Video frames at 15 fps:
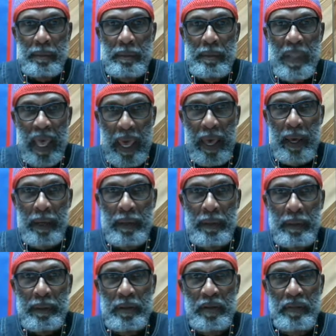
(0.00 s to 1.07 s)
Now,
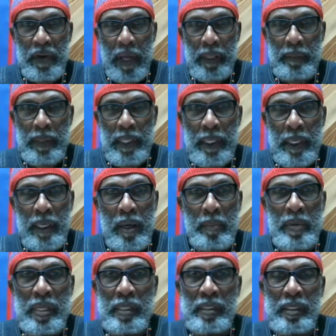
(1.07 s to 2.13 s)
you follow me? I
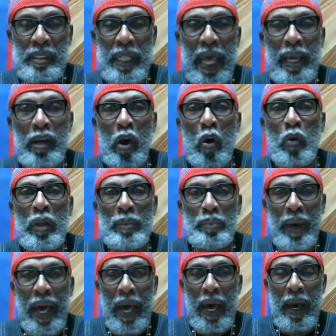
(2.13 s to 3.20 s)
mean, it's just like Colin
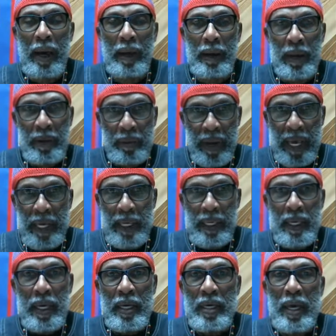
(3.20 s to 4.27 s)
Powell right?
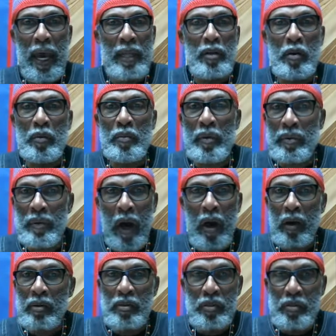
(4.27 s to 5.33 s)
Yeah, I know
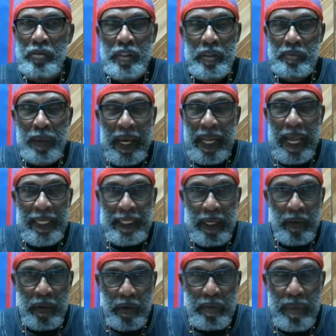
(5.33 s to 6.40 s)
all of you just about out
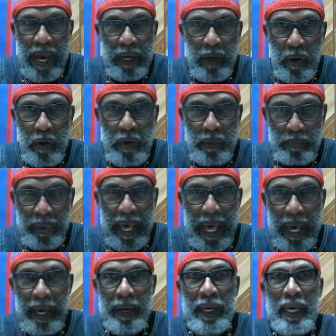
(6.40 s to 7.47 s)
there heard about Colin
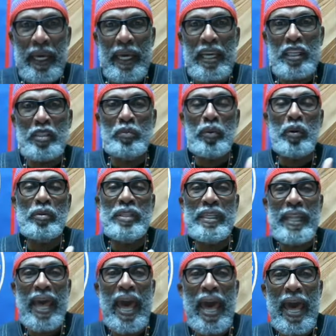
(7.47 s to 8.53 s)
Powell. He supposedly
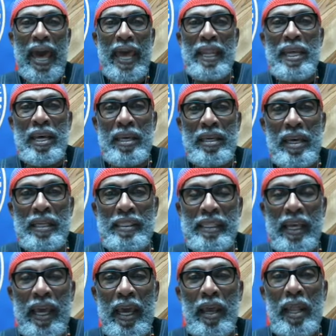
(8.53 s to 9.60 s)
died, you
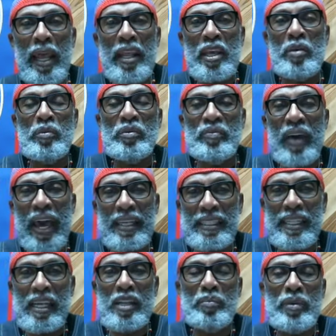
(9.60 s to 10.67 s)
understand, and he was
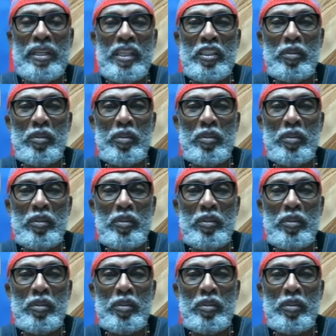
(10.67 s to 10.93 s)
vaccinated, but he